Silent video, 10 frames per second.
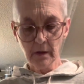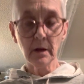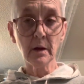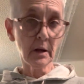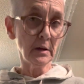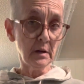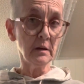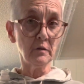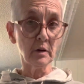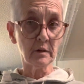And I
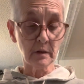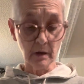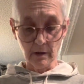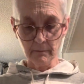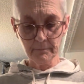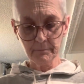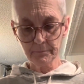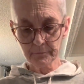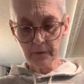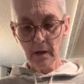did just that.
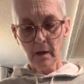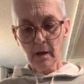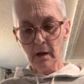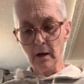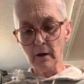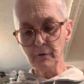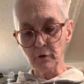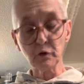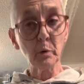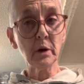And I feel
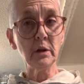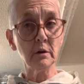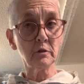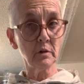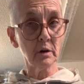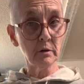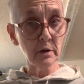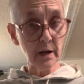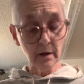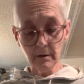20 years younger
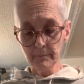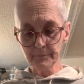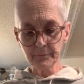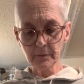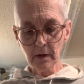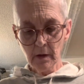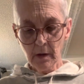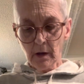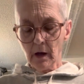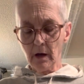now.
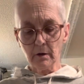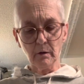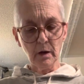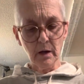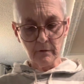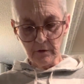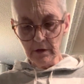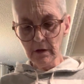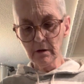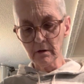I don't have
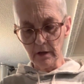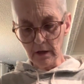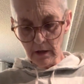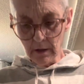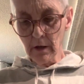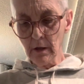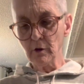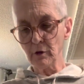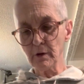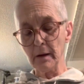nearly
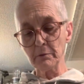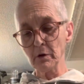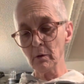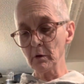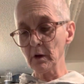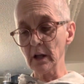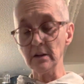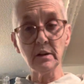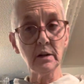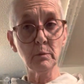the crap going on I
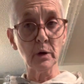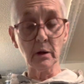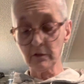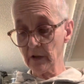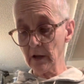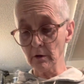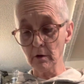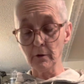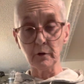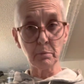did when I was taking
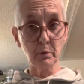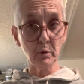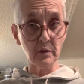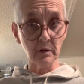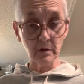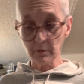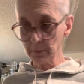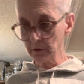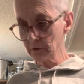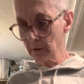all those poisonous
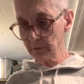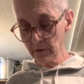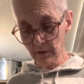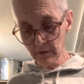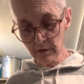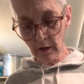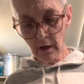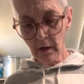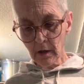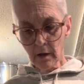prescriptions.
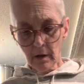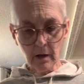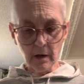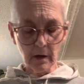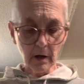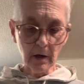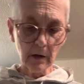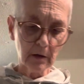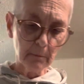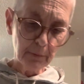And I
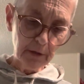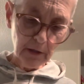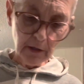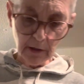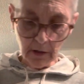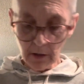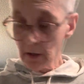completely